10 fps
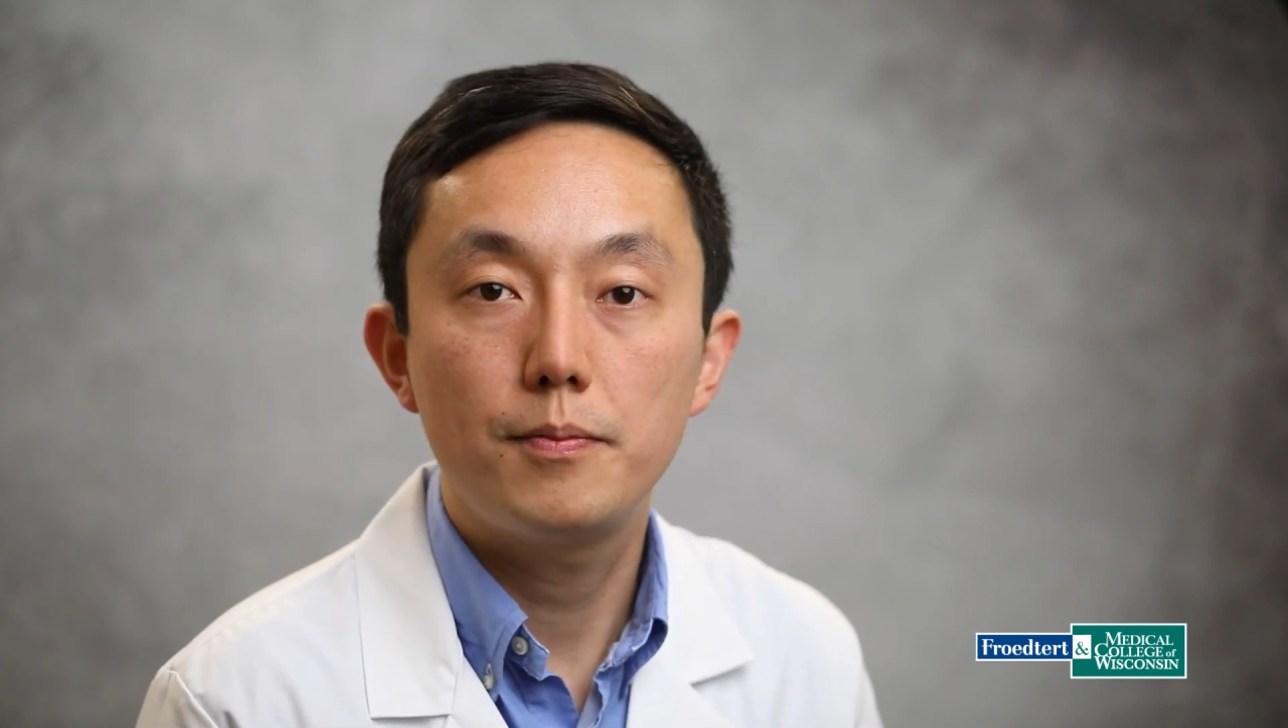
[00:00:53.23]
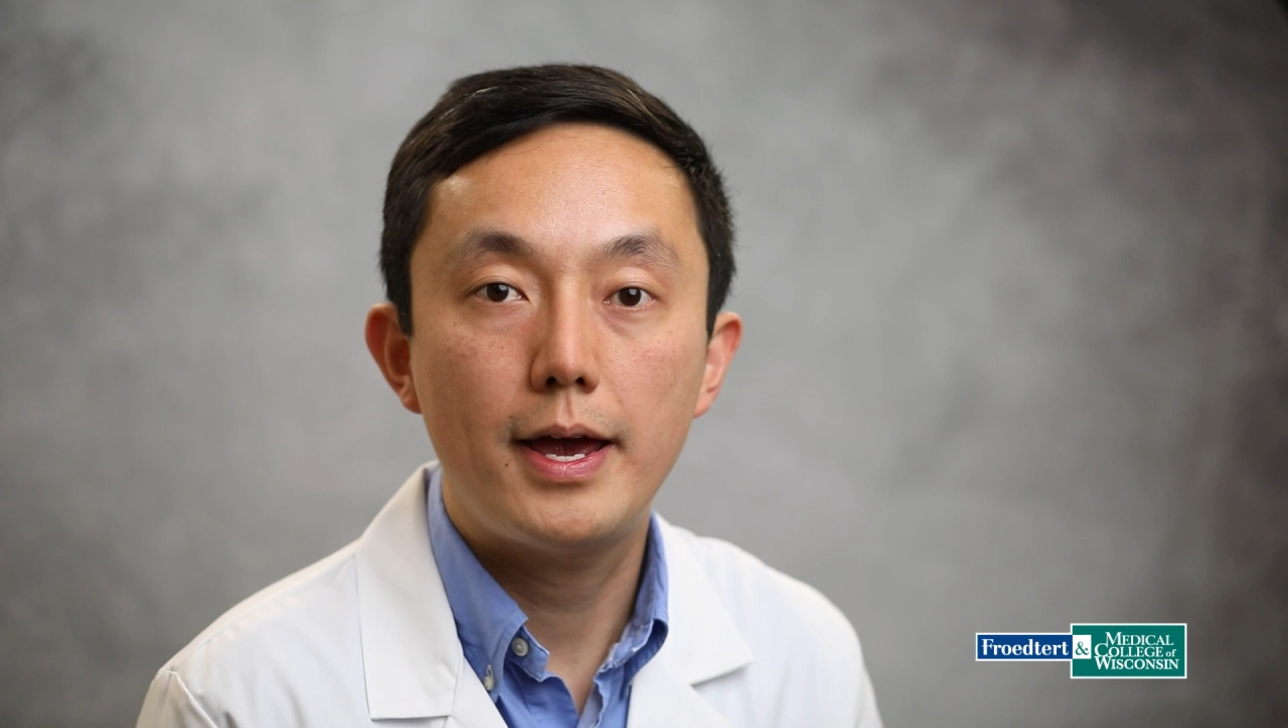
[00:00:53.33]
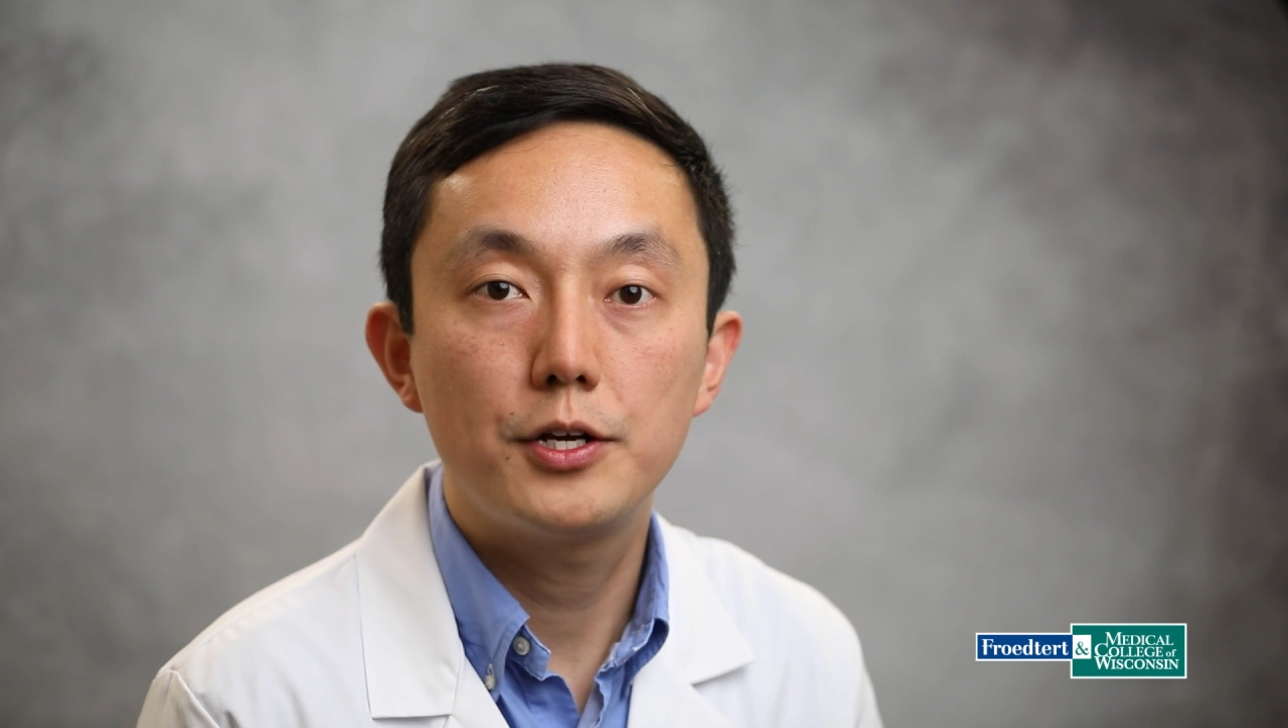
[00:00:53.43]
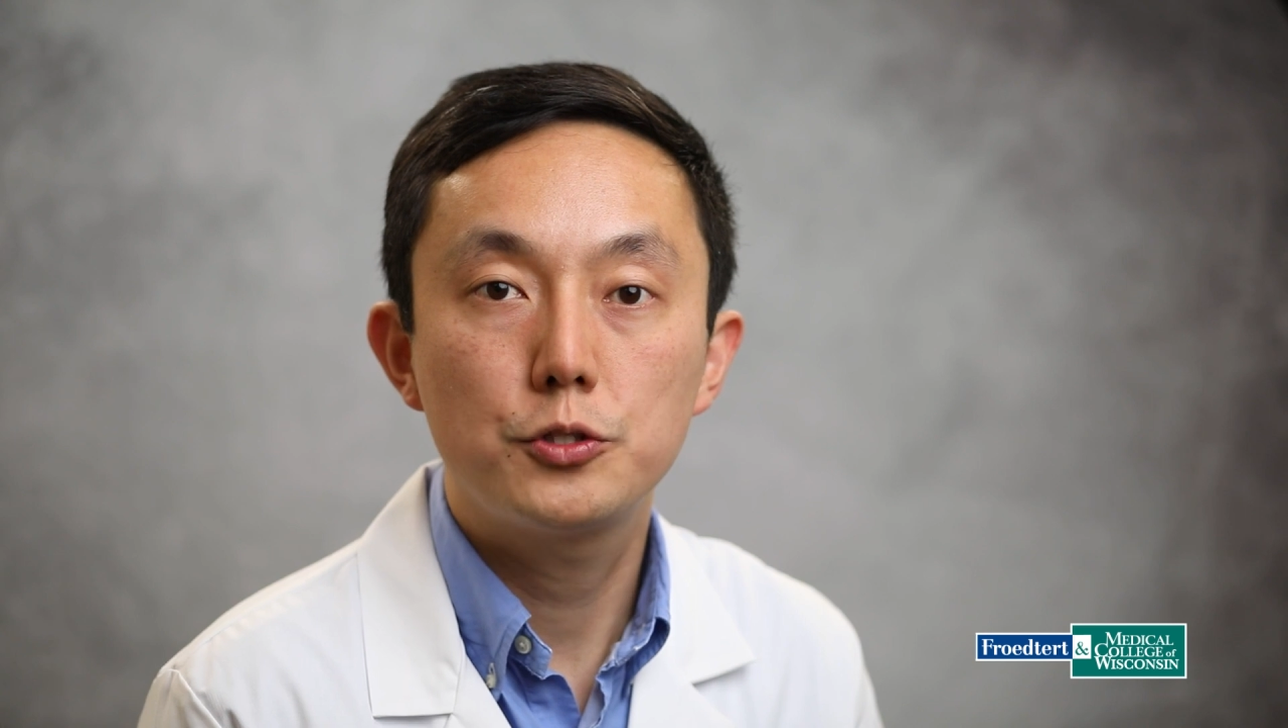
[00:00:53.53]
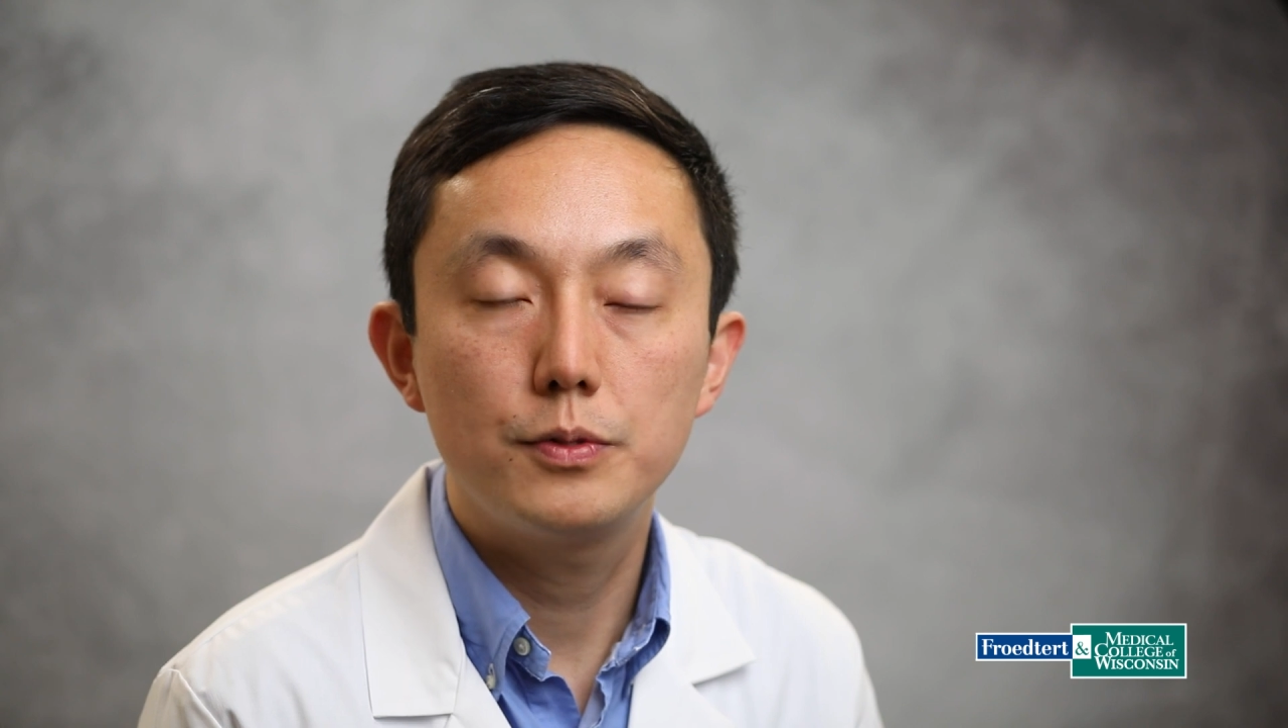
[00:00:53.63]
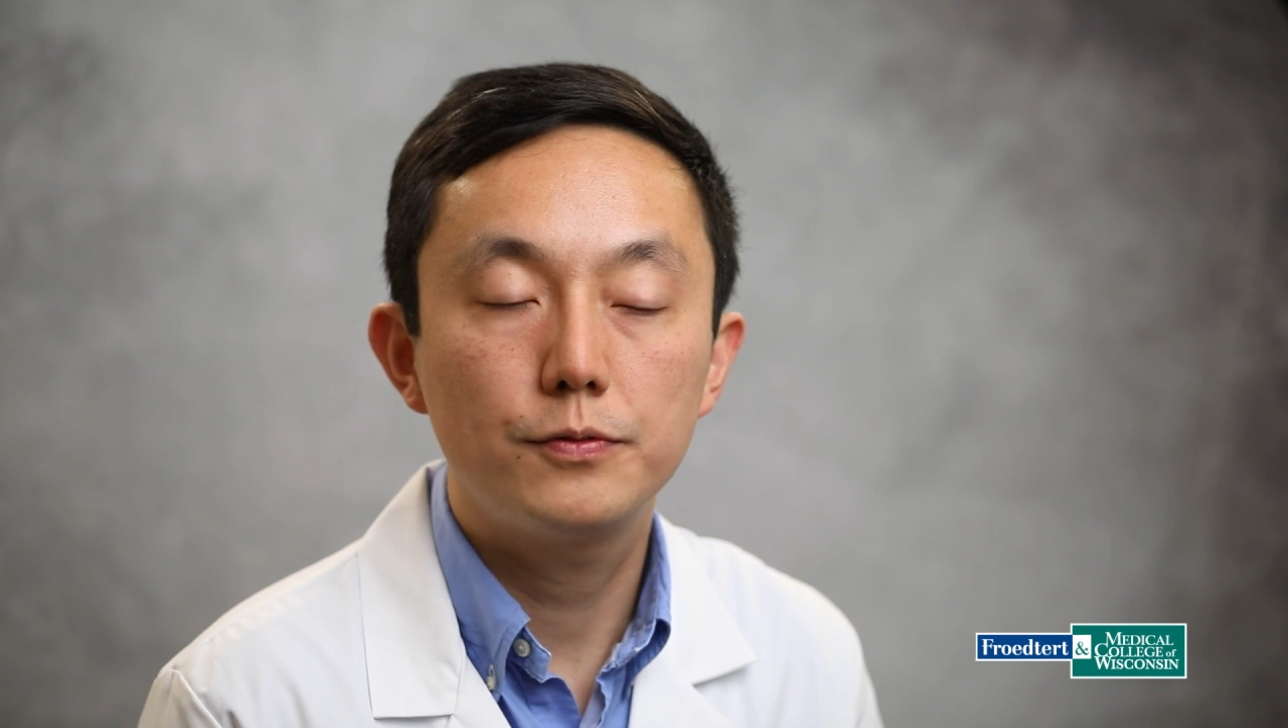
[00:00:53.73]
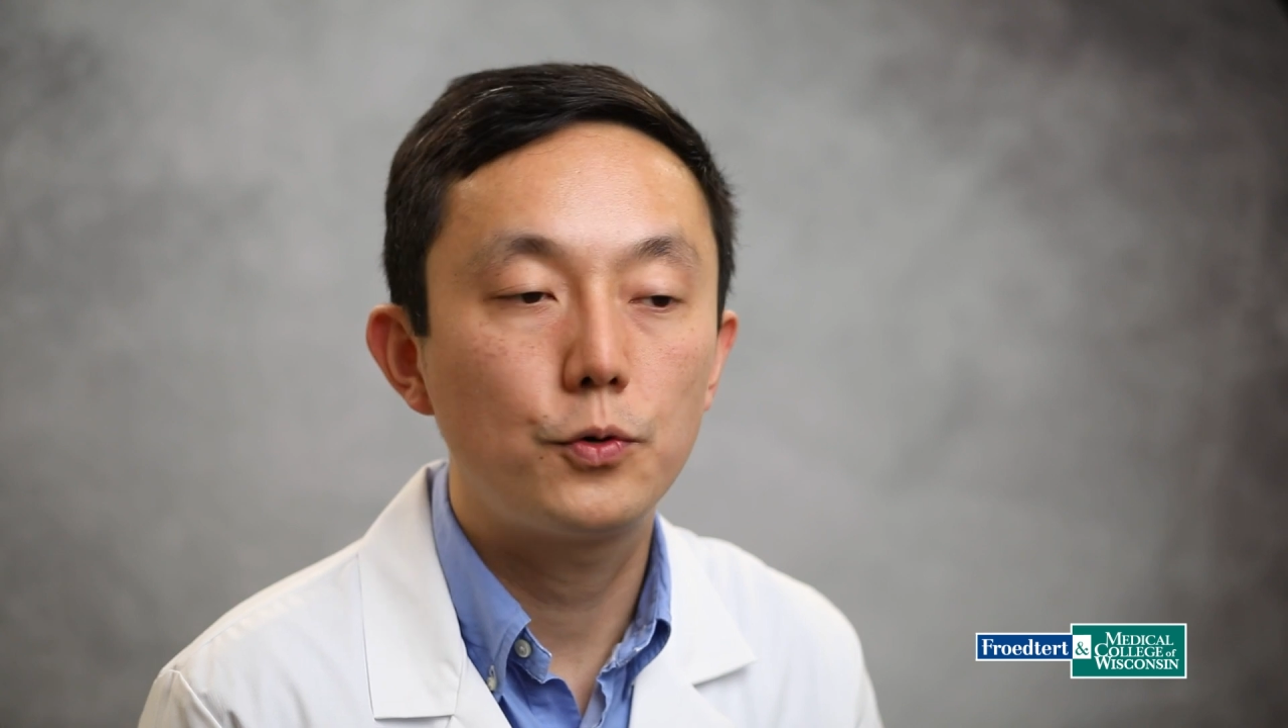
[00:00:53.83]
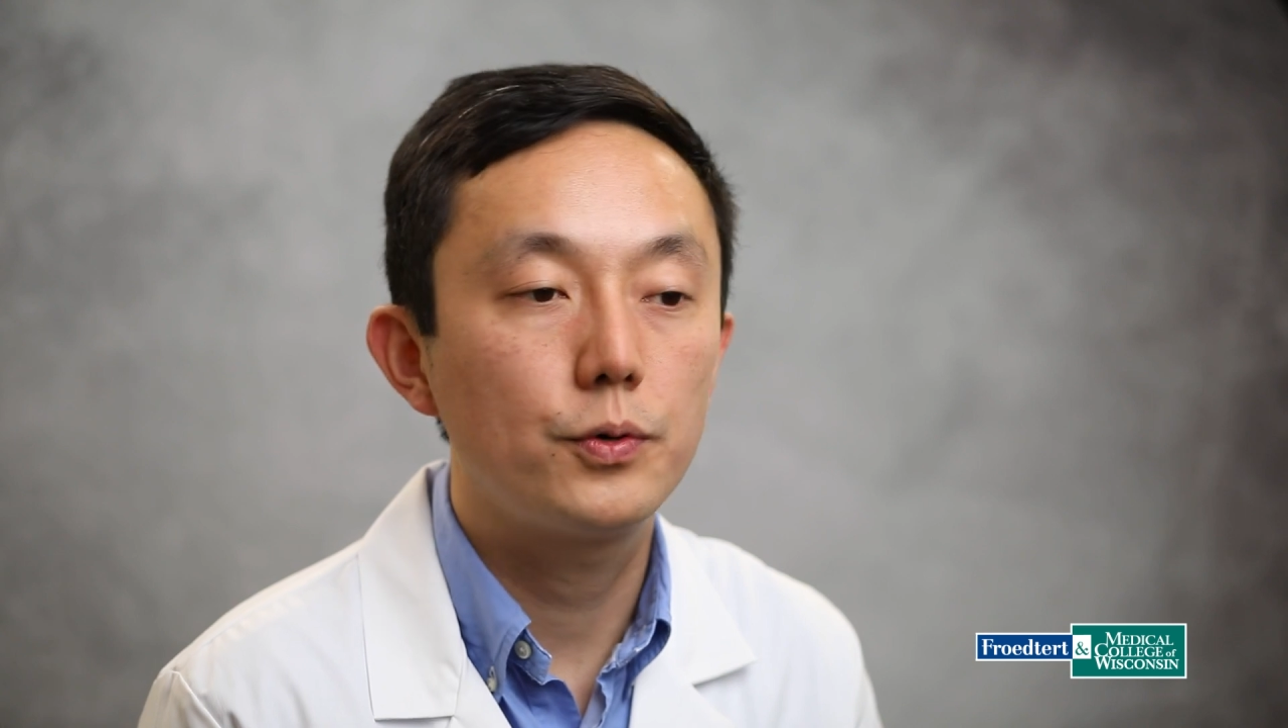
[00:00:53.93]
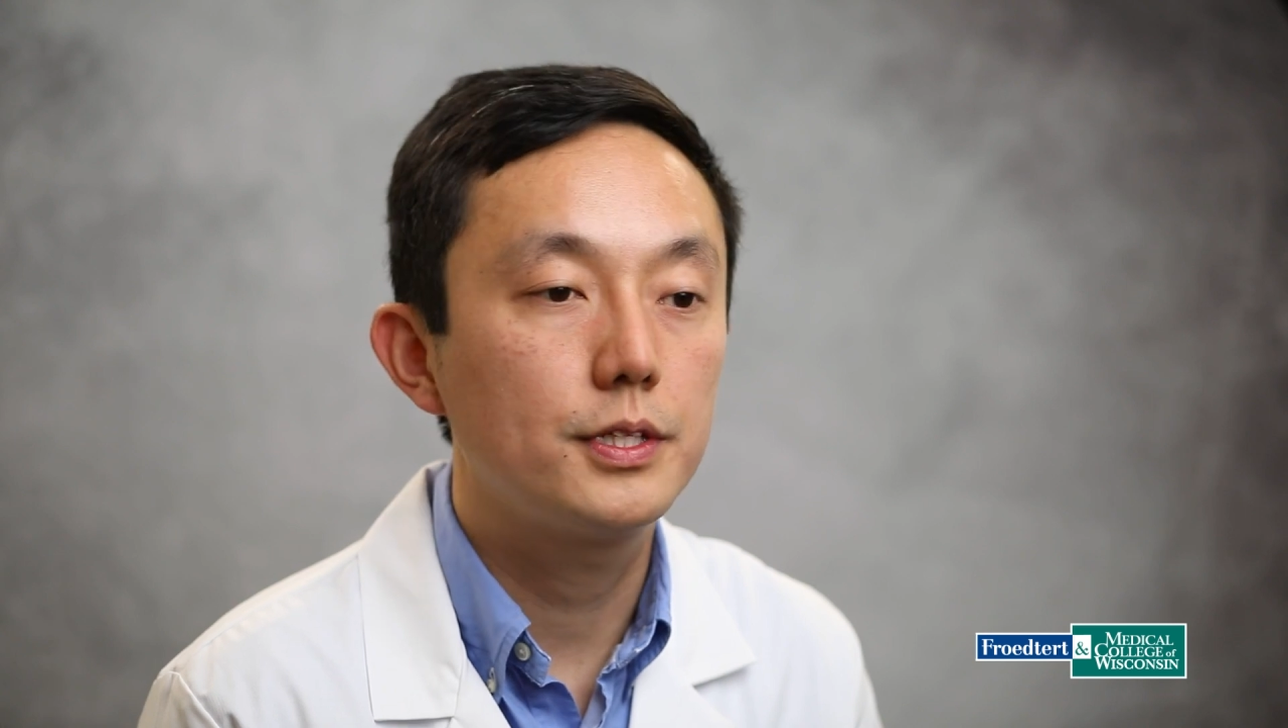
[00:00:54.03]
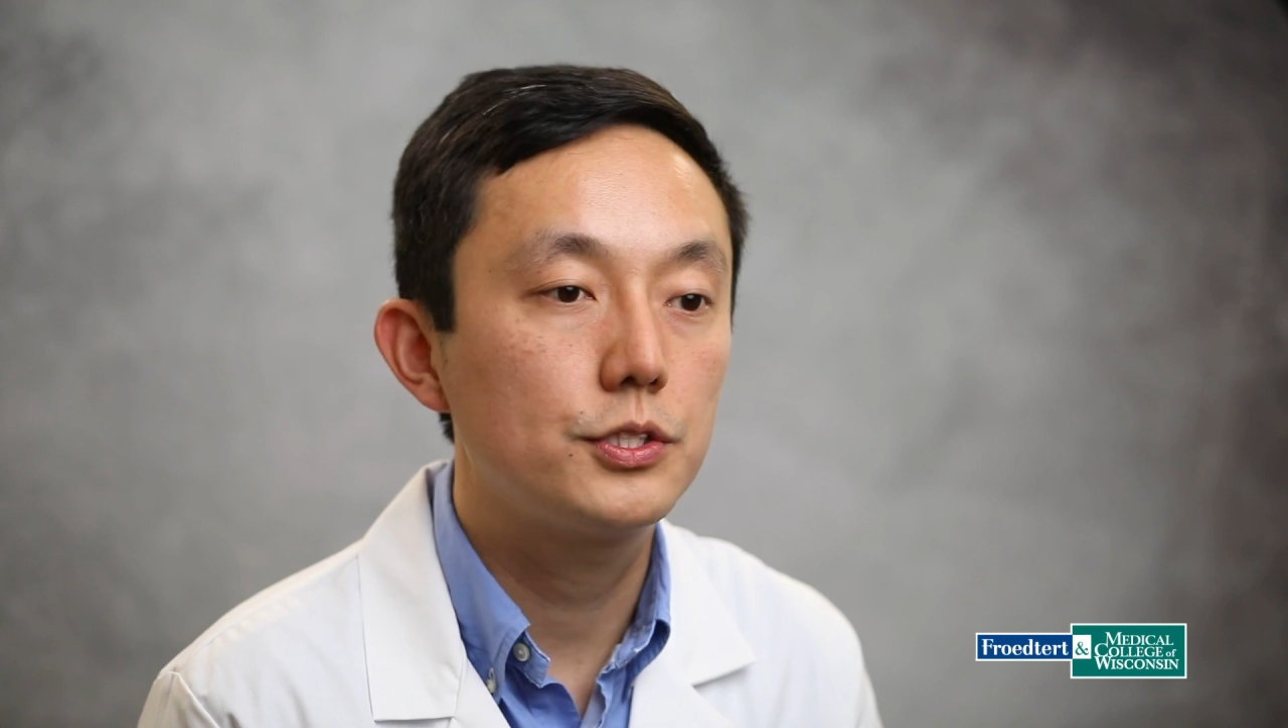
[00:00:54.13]
management
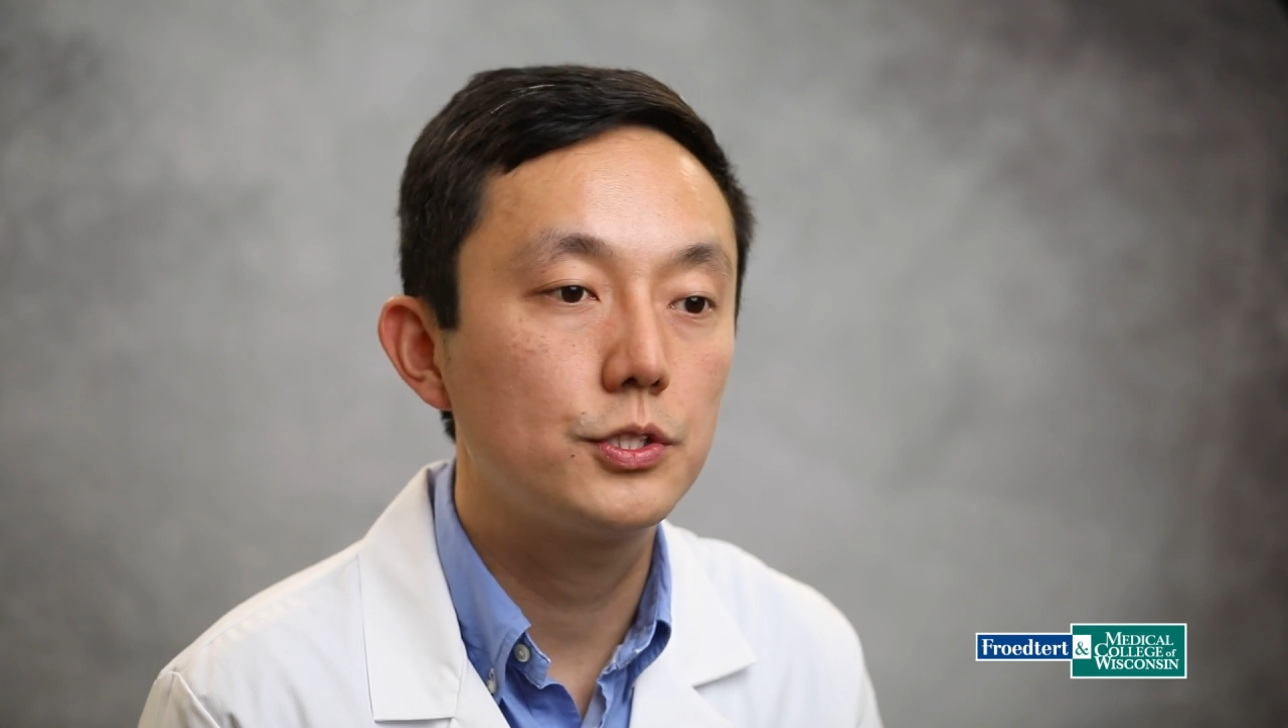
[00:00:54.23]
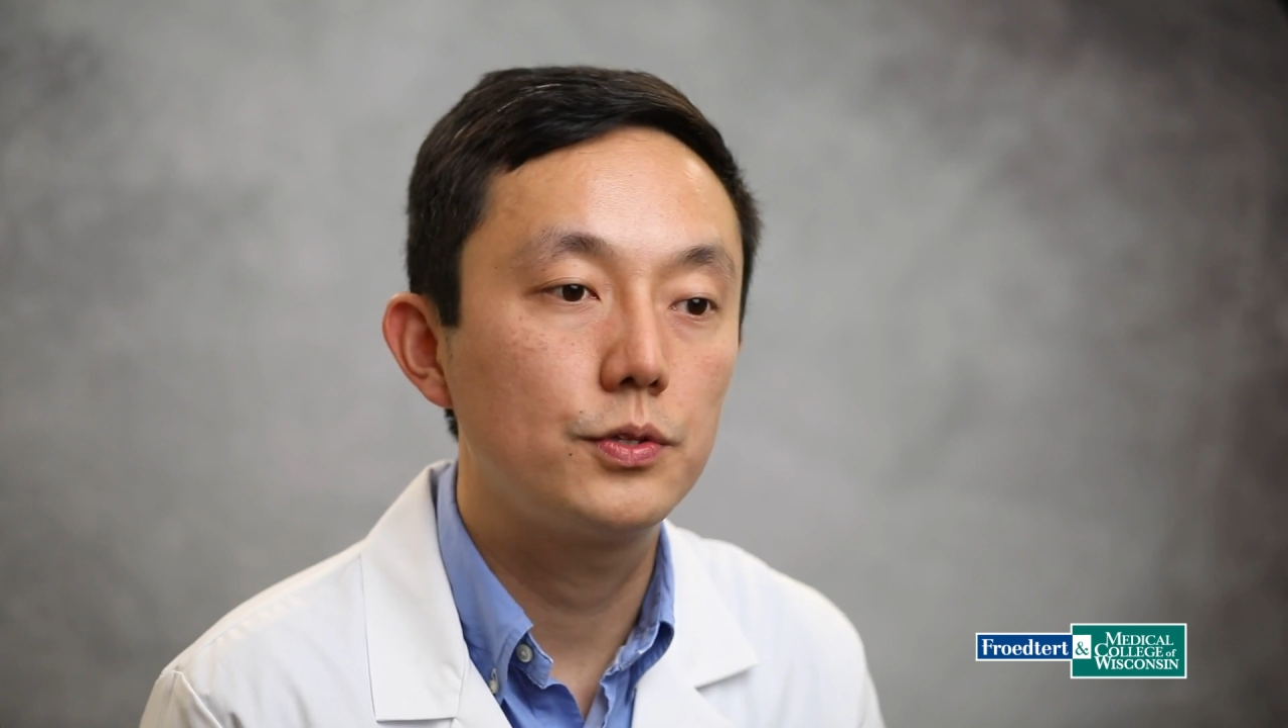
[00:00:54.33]
for this,